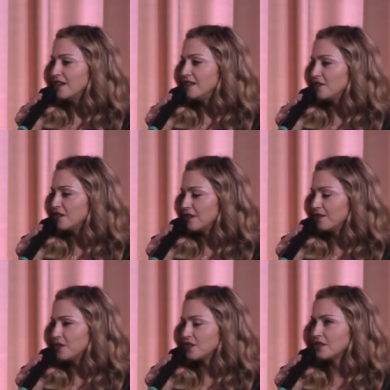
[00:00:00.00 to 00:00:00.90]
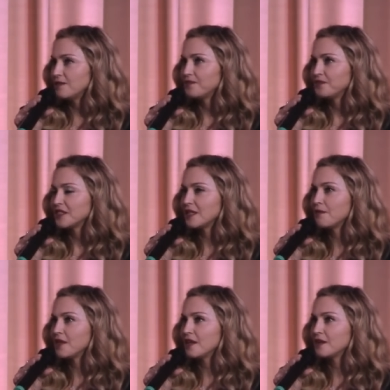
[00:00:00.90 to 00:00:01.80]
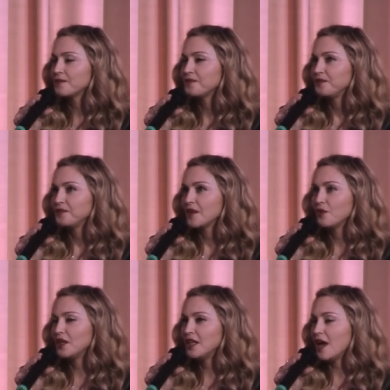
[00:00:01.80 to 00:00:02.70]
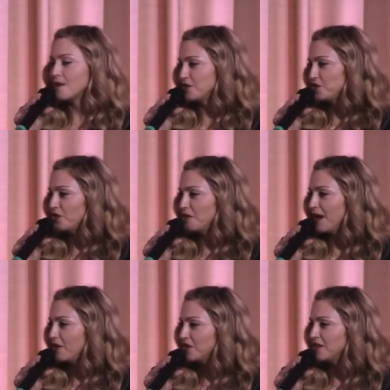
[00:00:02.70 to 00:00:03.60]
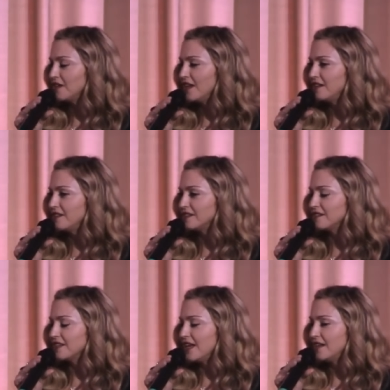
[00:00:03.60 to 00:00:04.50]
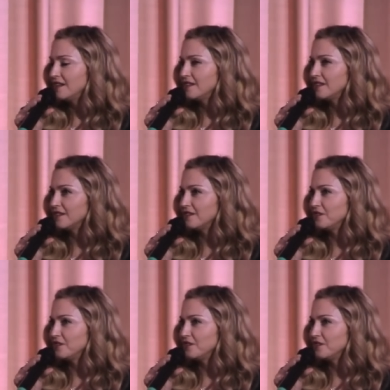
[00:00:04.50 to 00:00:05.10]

there's a, there's a, something really amateur about it. And, and